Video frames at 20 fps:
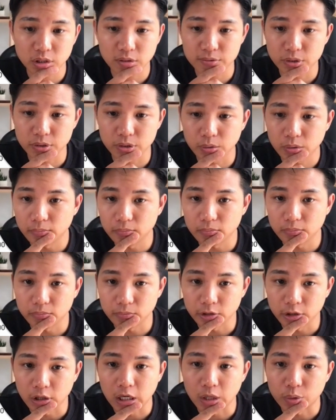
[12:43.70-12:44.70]
So,
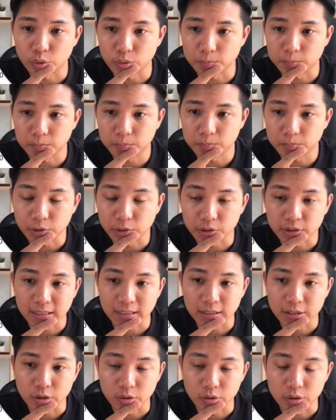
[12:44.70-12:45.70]
I would put
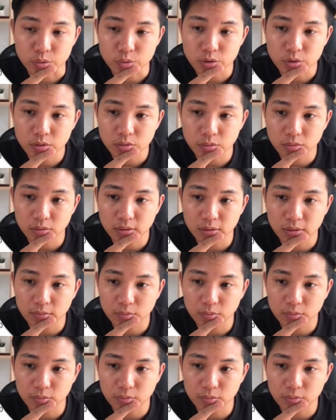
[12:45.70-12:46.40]
that in note as well.